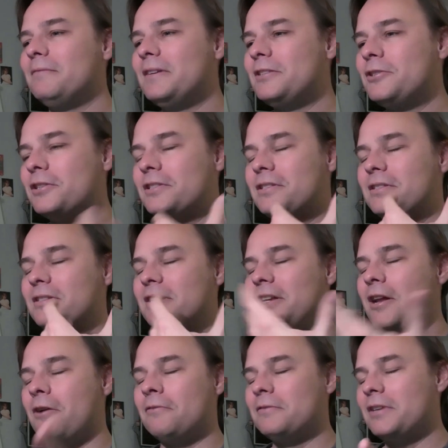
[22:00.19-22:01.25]
just, you
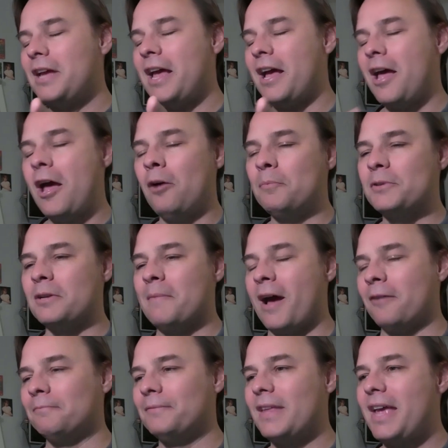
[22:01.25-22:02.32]
know, helps him
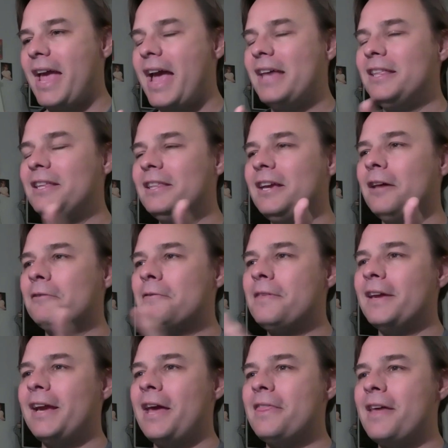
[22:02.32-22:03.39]
out. And then the other
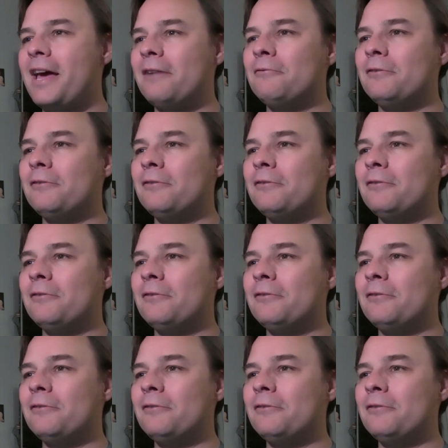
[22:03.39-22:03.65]
thing I thought,